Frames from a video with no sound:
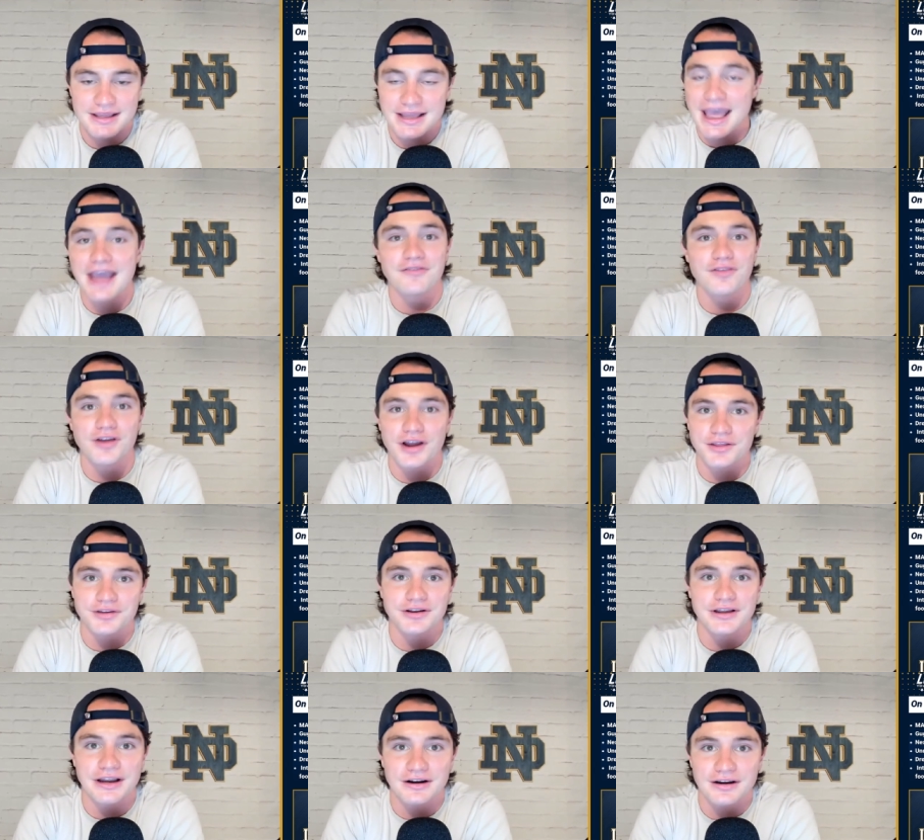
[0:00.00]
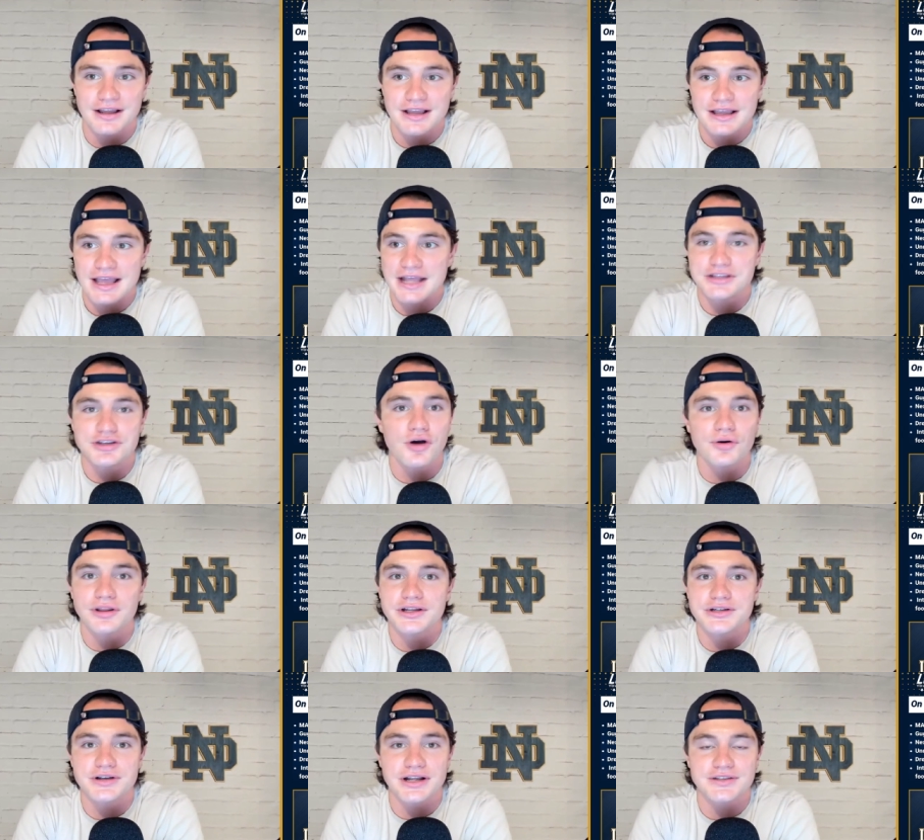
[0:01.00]
every other year. It
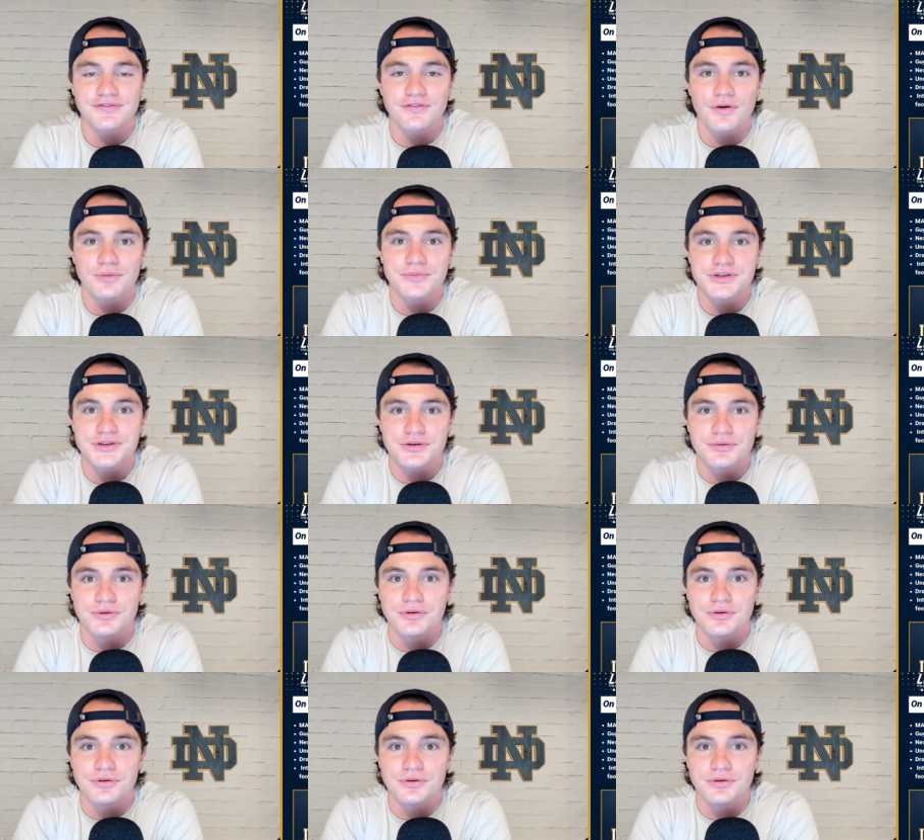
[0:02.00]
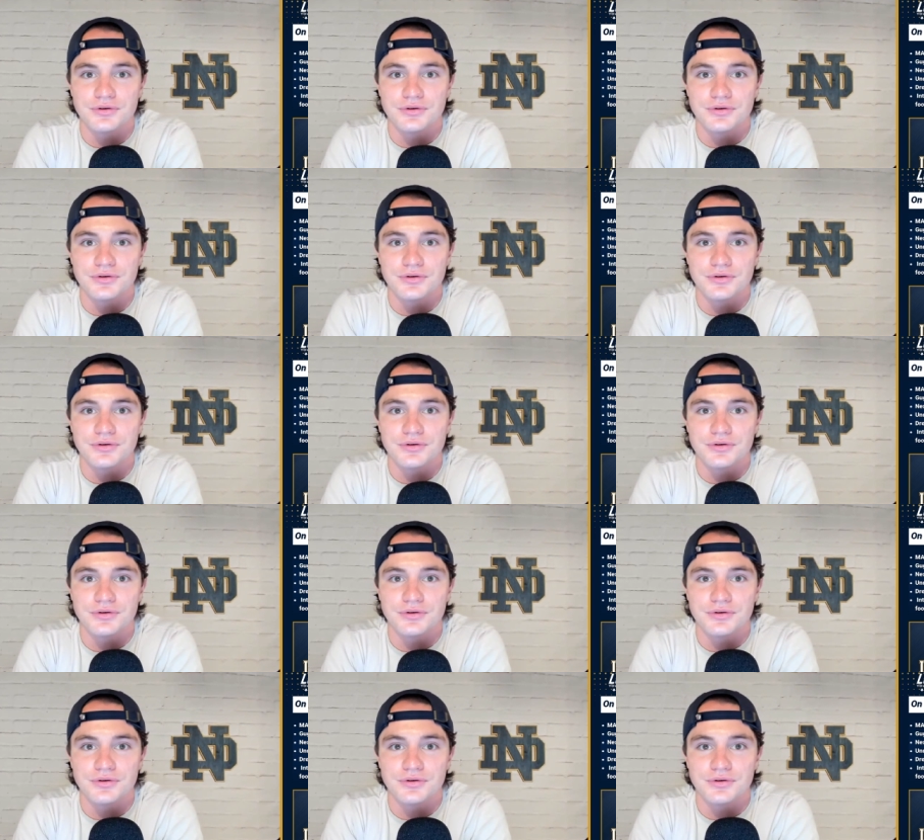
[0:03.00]
totally transformed the school.